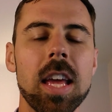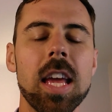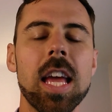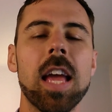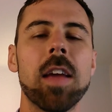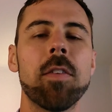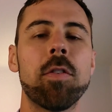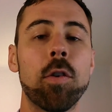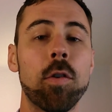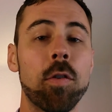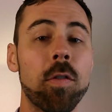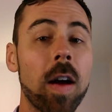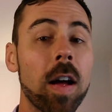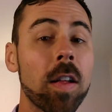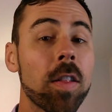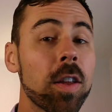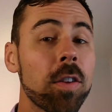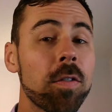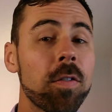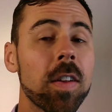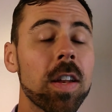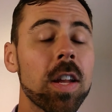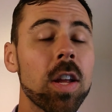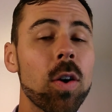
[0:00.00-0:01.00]
If you found this
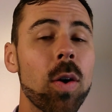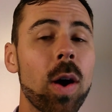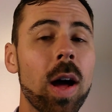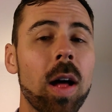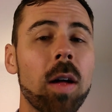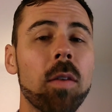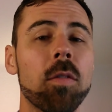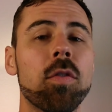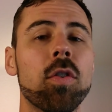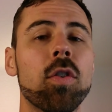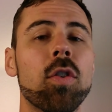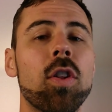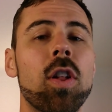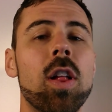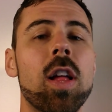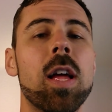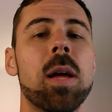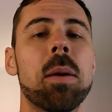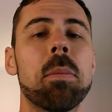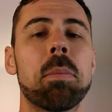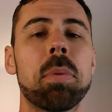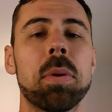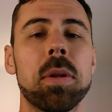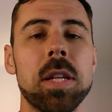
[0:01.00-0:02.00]
video helpful,
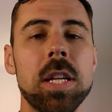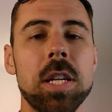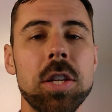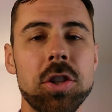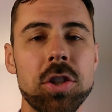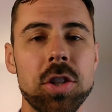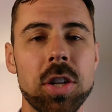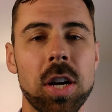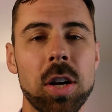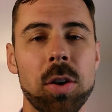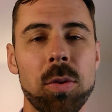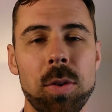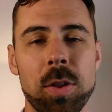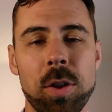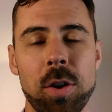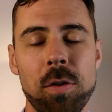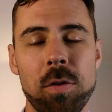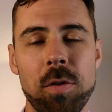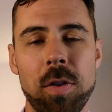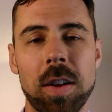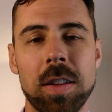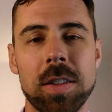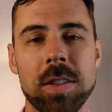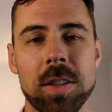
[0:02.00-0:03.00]
please share it with your
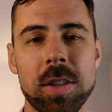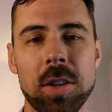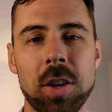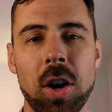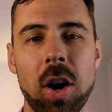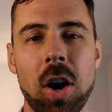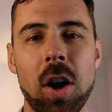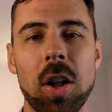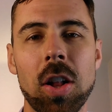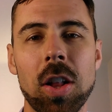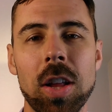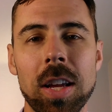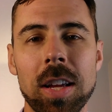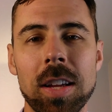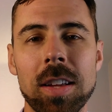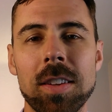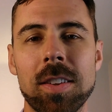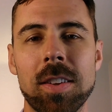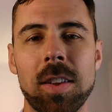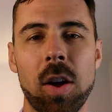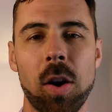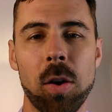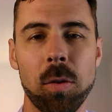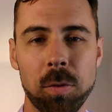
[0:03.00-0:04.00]
friends and
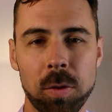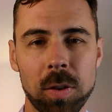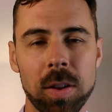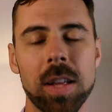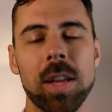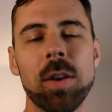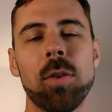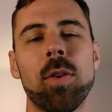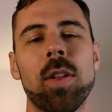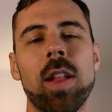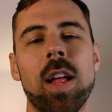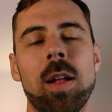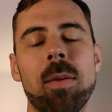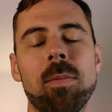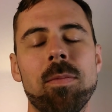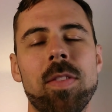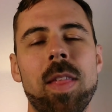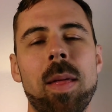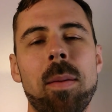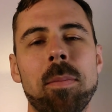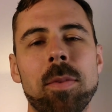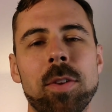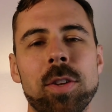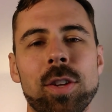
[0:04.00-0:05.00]
colleagues. Hopefully it will help
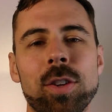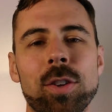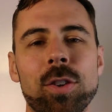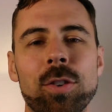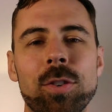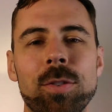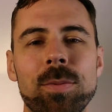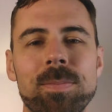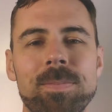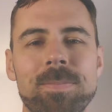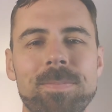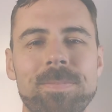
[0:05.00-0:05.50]
them too.